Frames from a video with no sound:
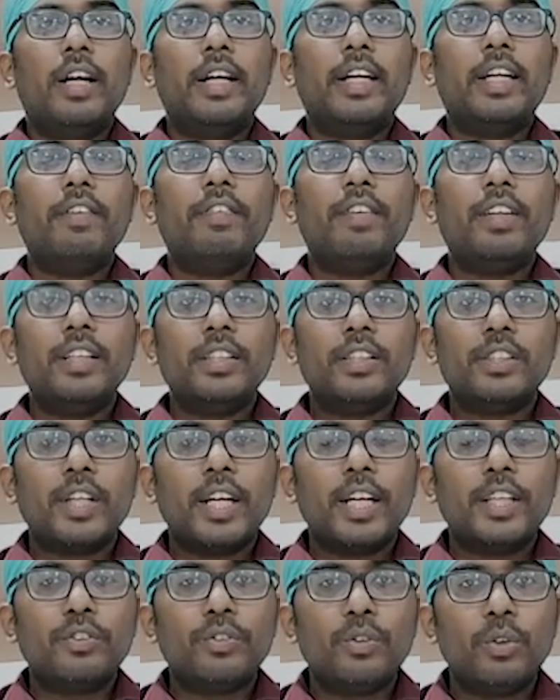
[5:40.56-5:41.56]
Even in
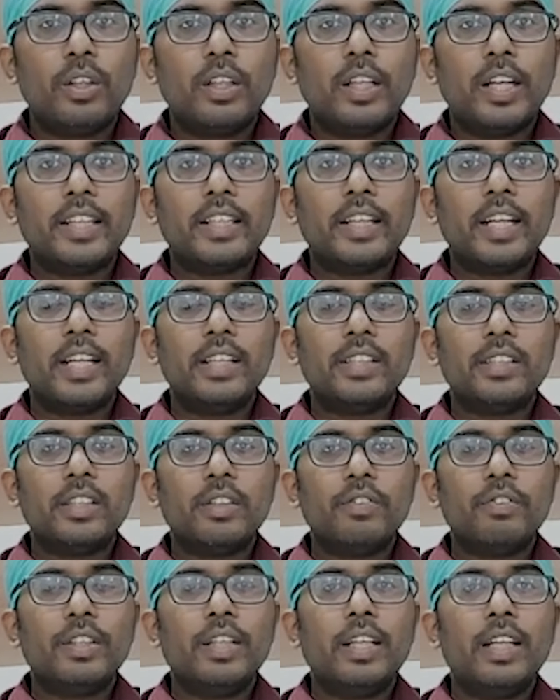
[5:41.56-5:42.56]
stage 4 lung
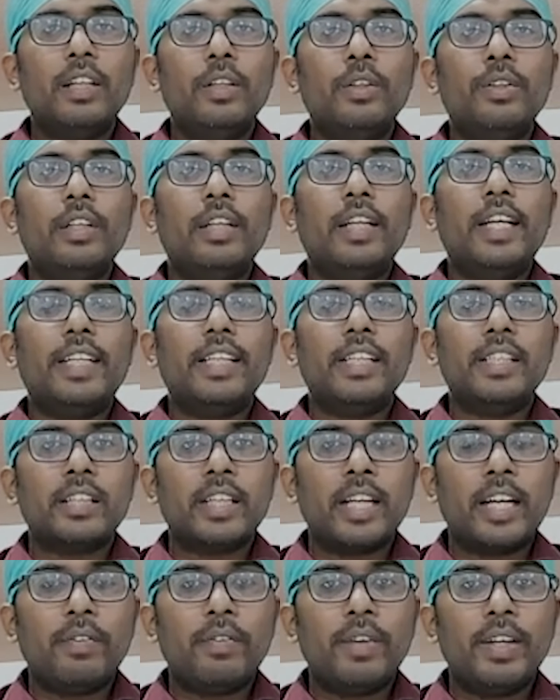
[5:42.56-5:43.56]
cancer, with the
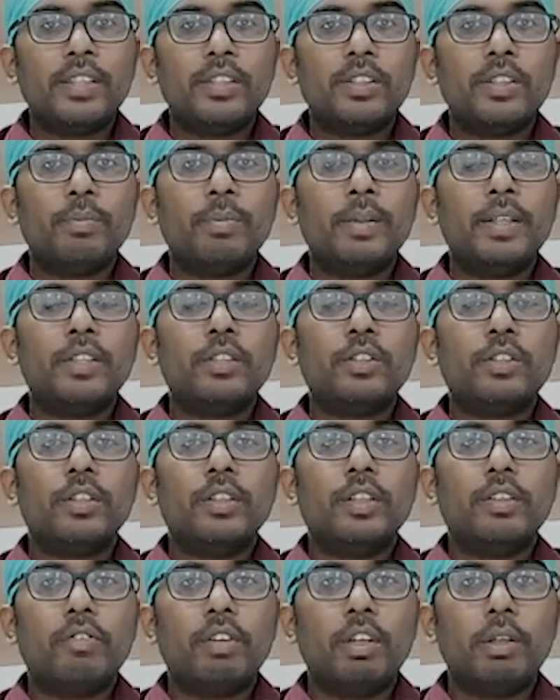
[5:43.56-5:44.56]
latest advancements
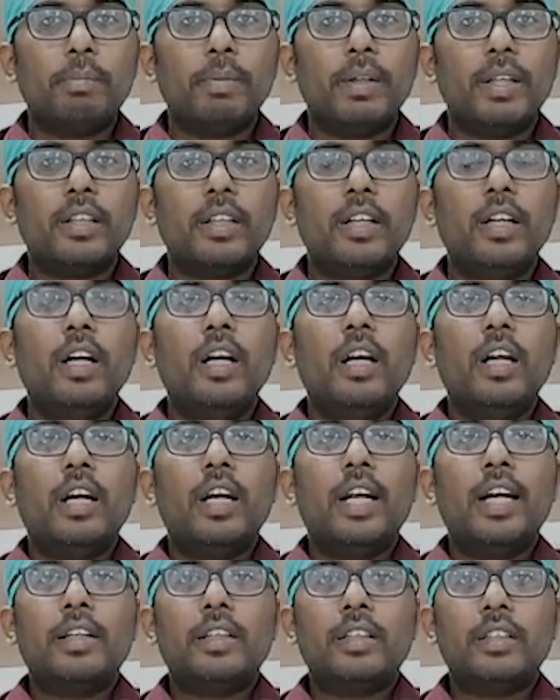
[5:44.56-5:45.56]
in the treatment
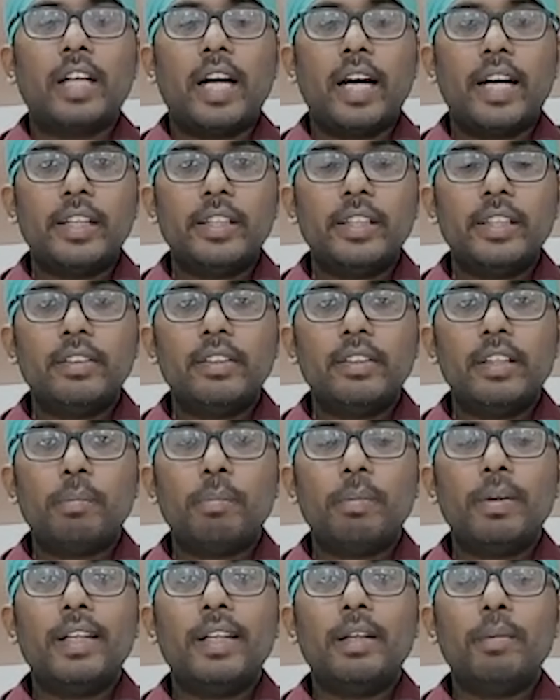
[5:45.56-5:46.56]
like targeted
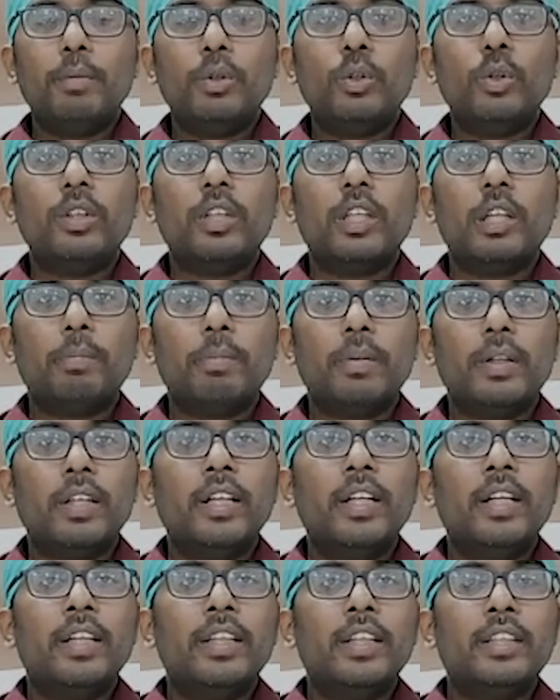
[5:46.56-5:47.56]
therapy, immunotherapy,
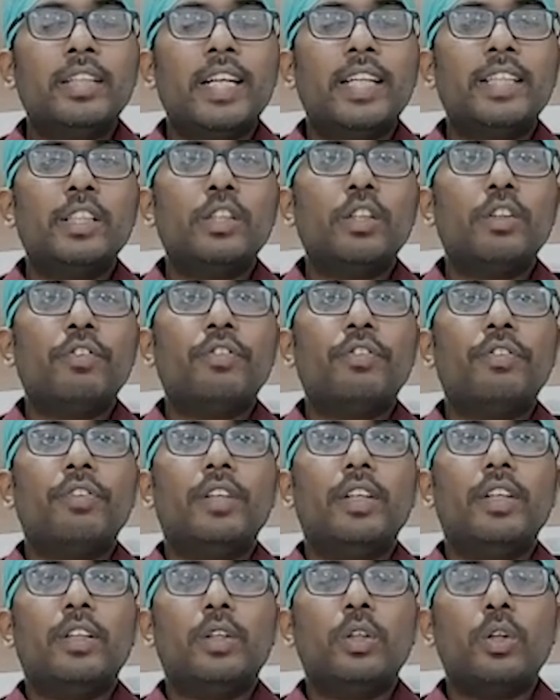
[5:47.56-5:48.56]
the chances of
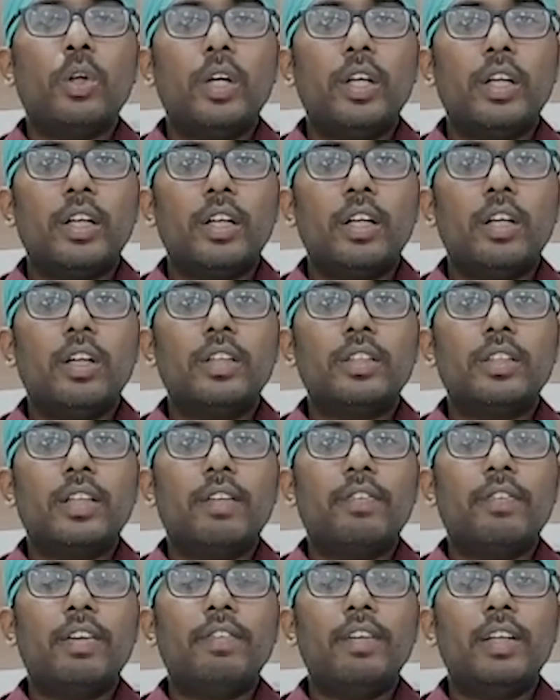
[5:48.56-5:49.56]
cure or
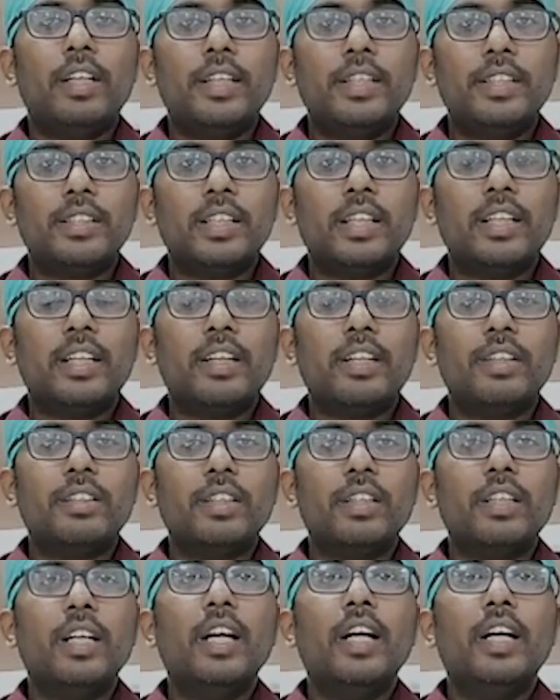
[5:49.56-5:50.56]
survival is
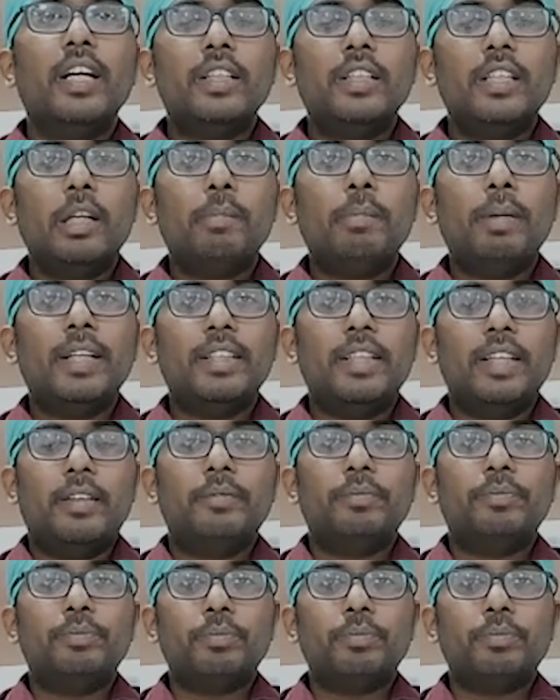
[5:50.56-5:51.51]
increasing day by day.